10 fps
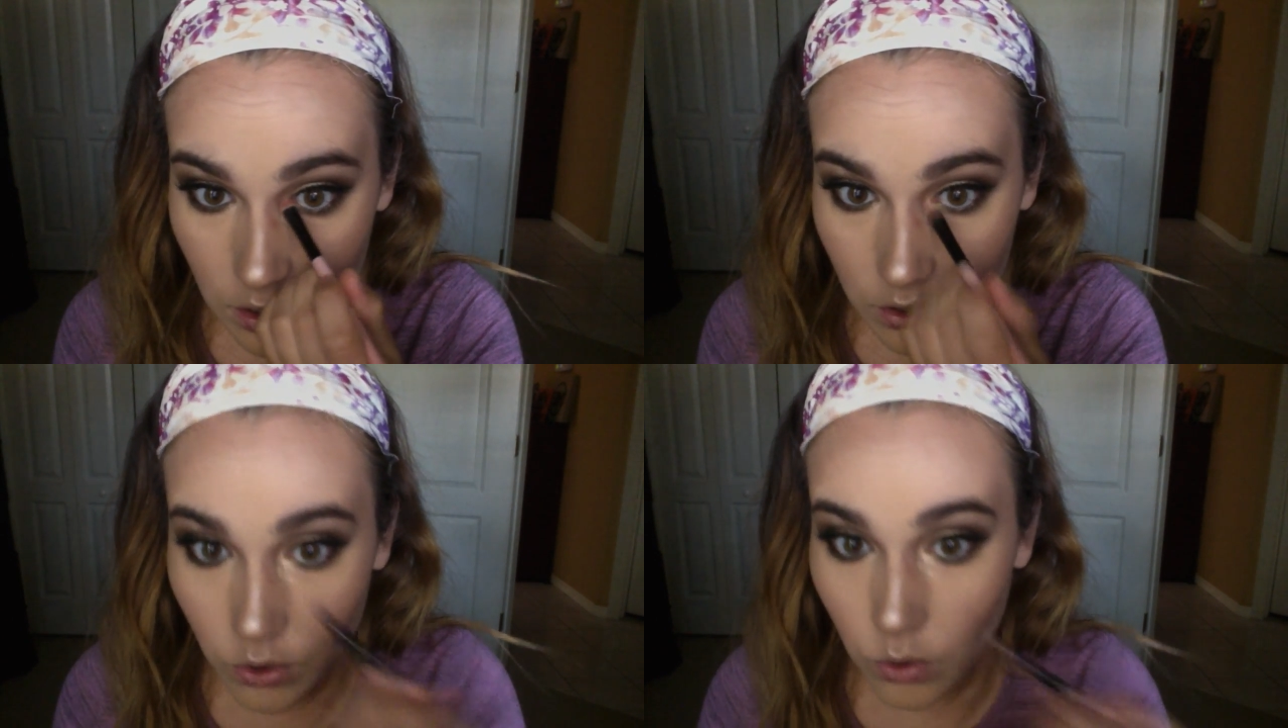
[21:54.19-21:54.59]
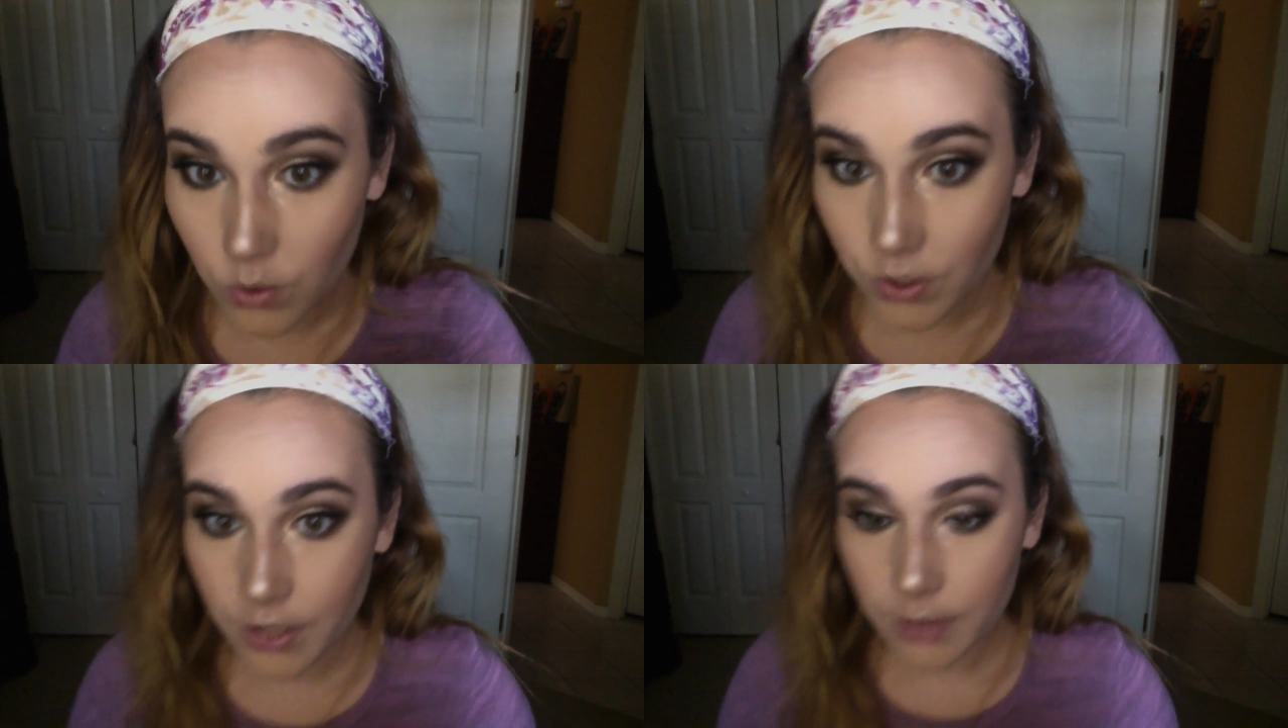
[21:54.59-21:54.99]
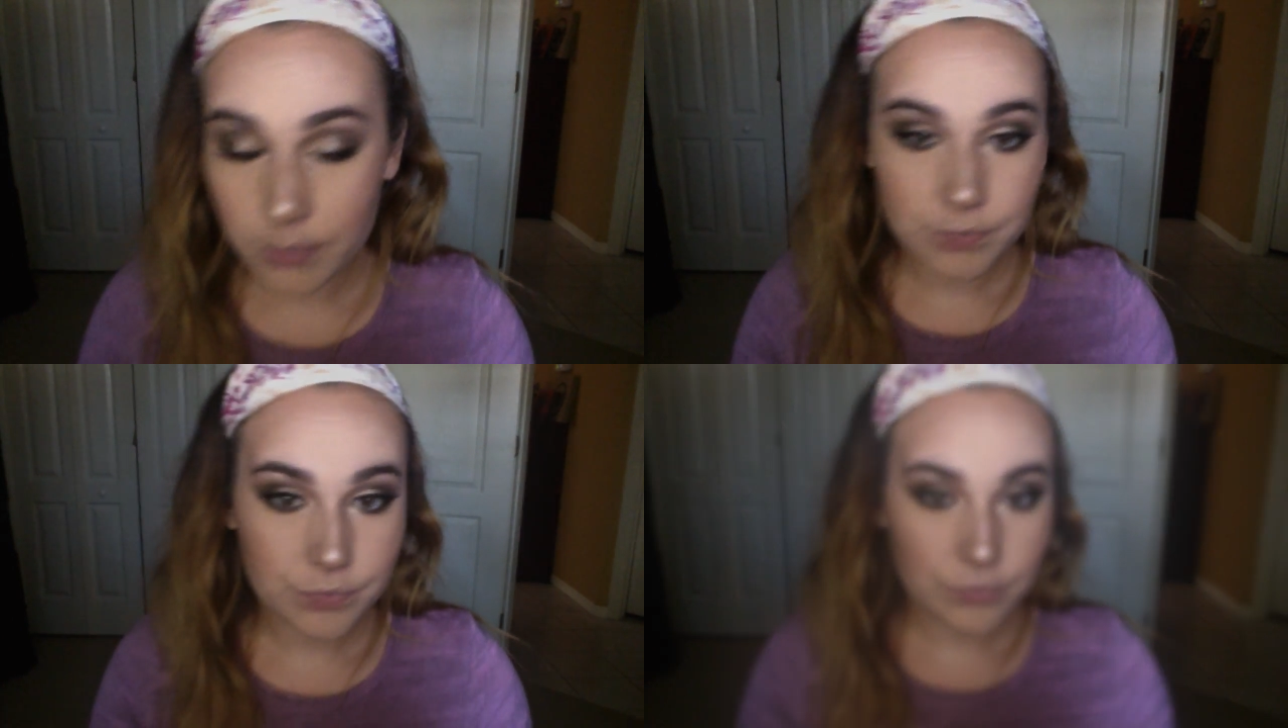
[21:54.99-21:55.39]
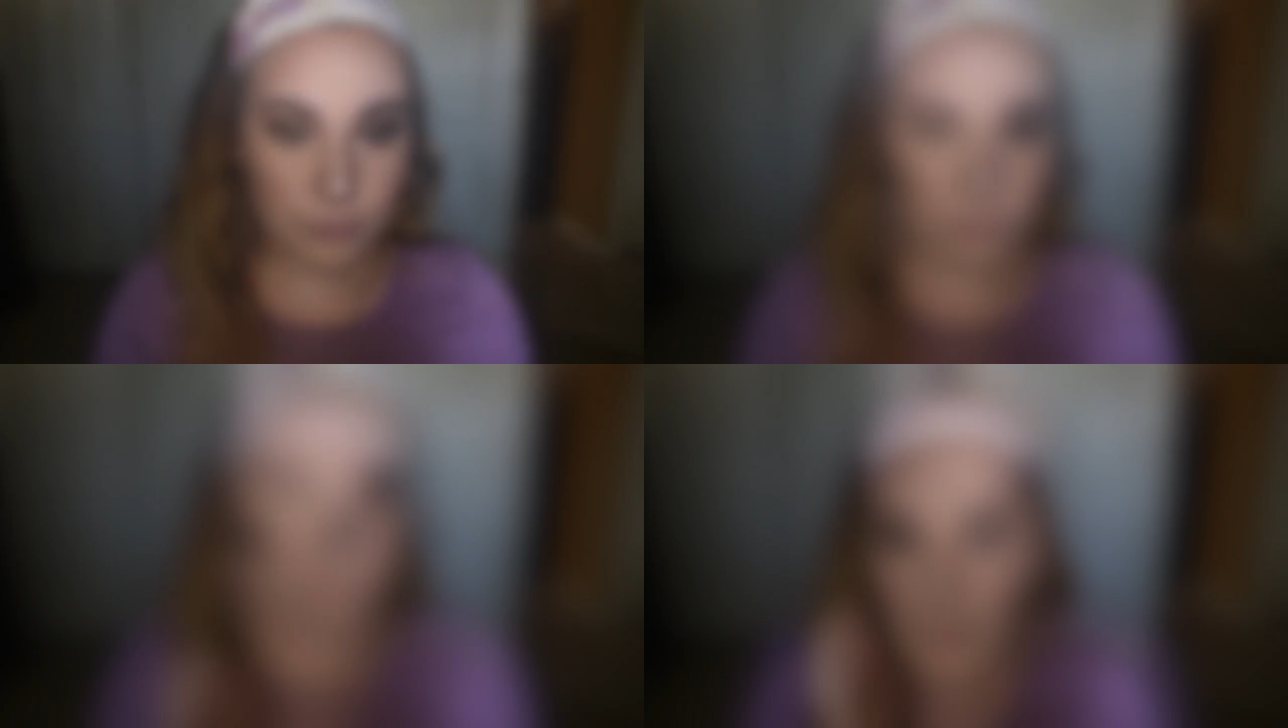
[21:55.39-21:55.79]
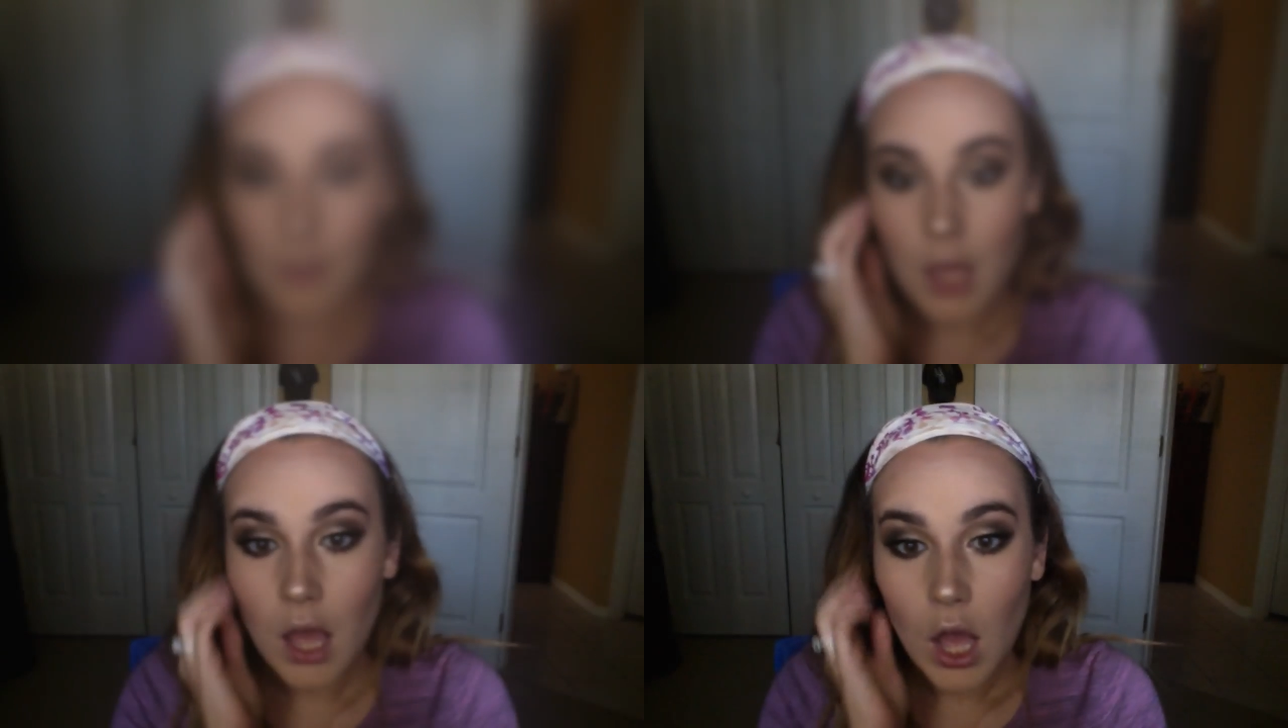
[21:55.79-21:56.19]
corner.
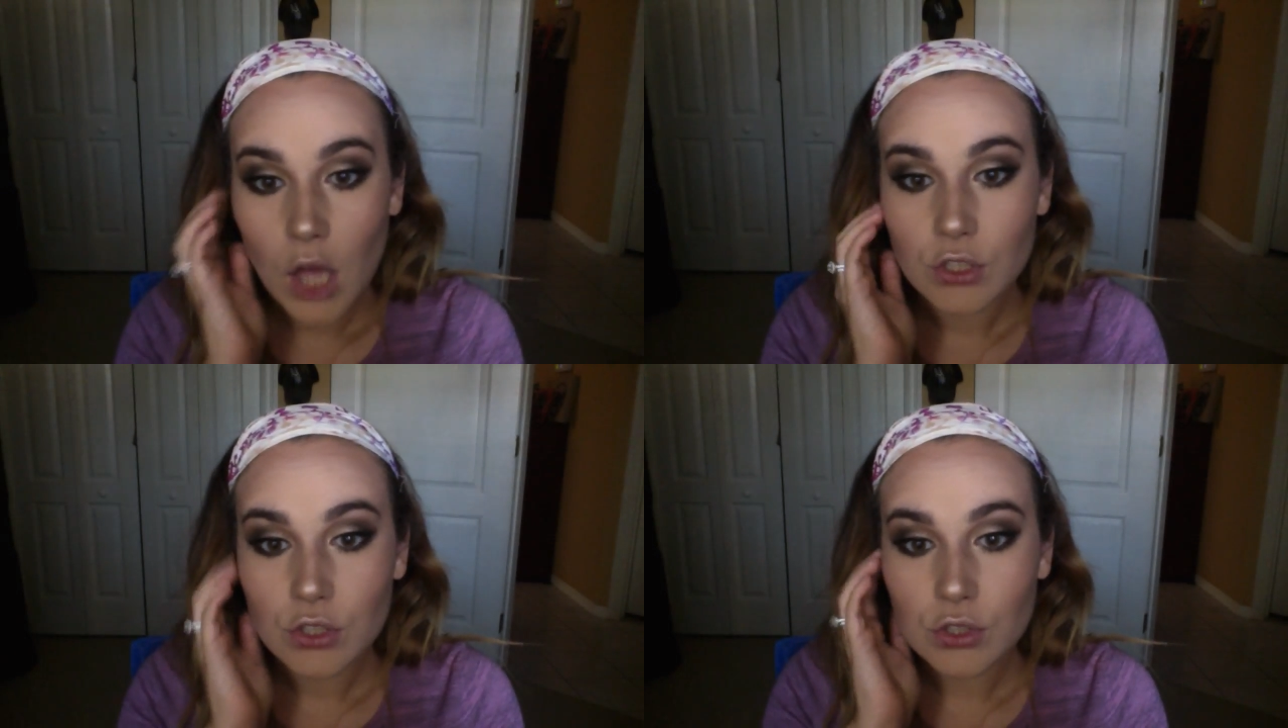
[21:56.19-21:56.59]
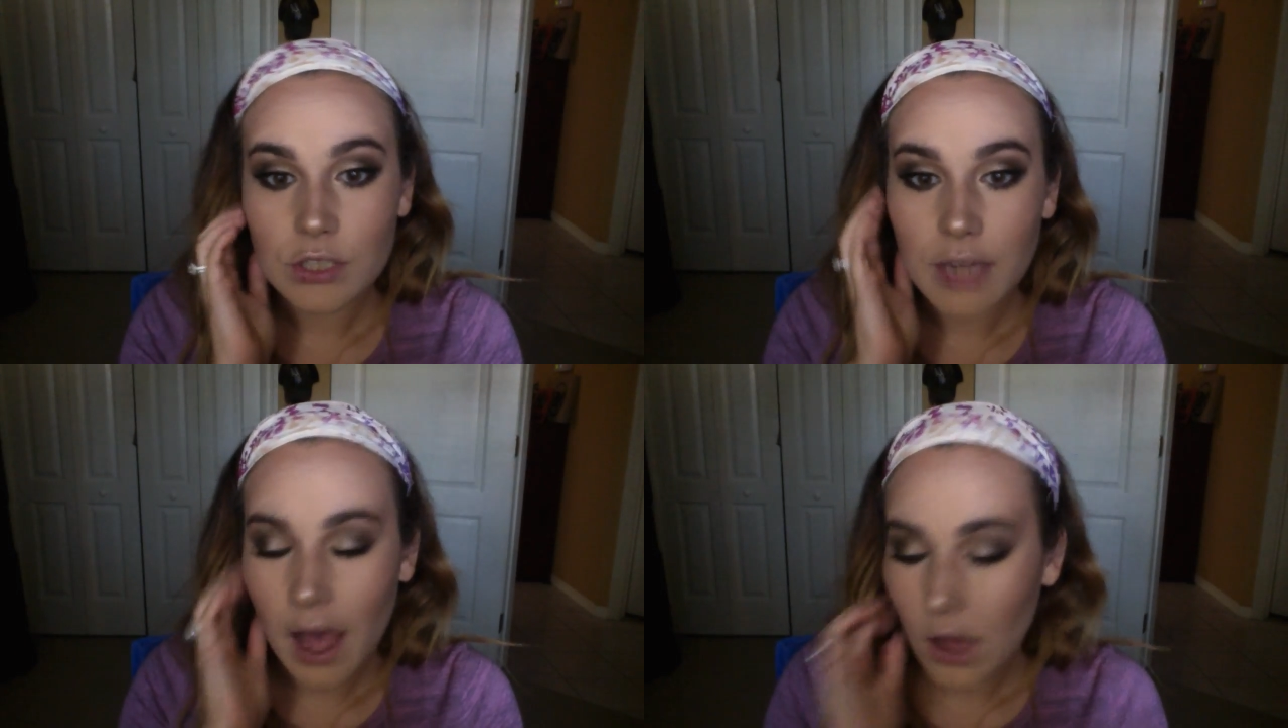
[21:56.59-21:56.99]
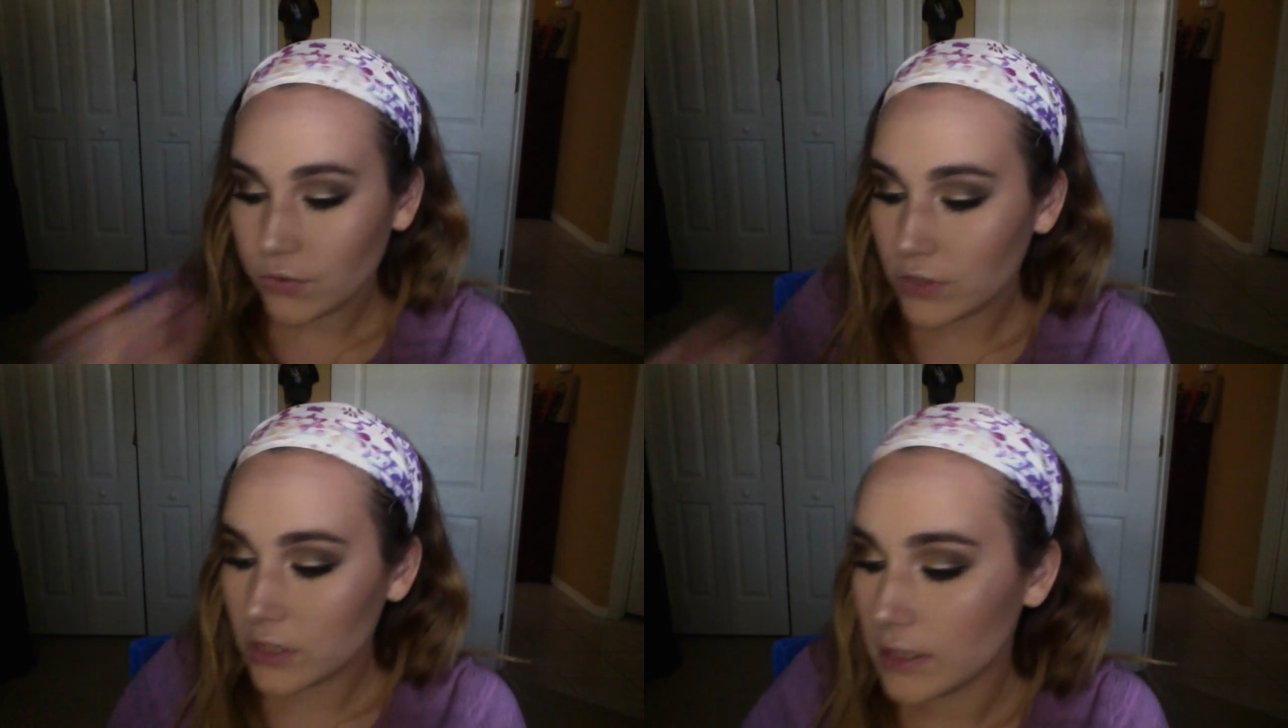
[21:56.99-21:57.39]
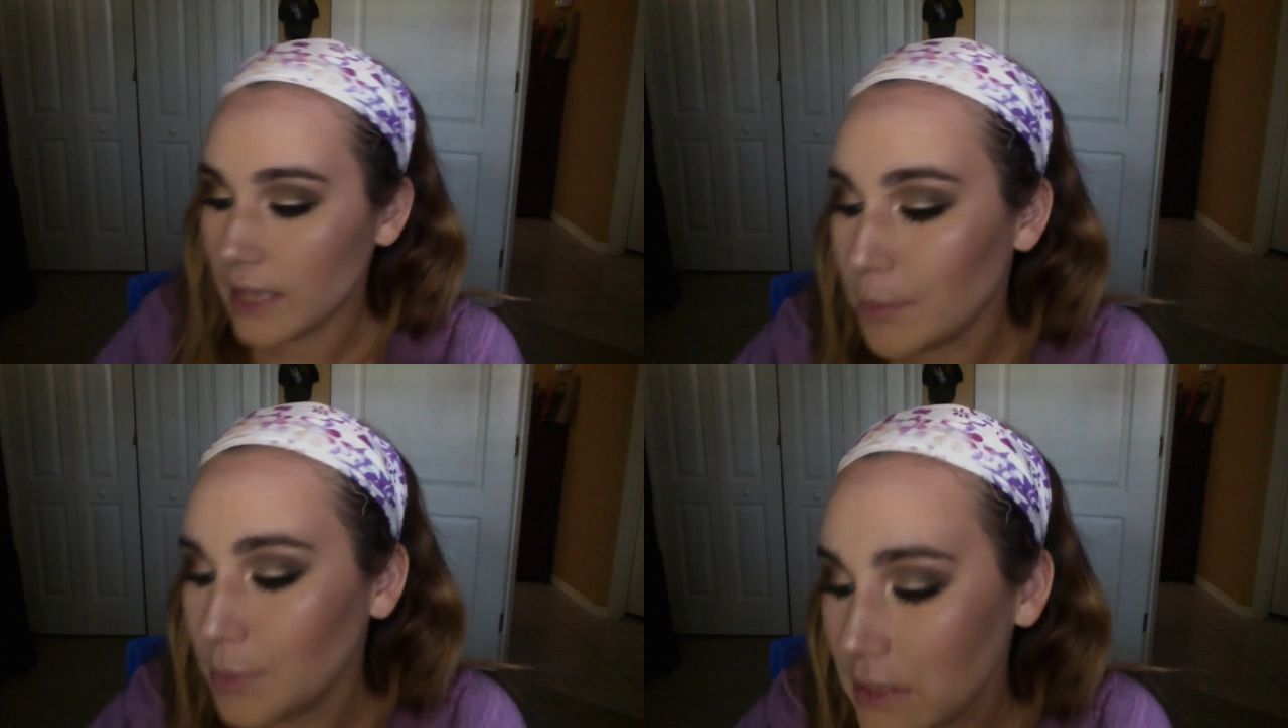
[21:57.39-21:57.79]
So now for the lips.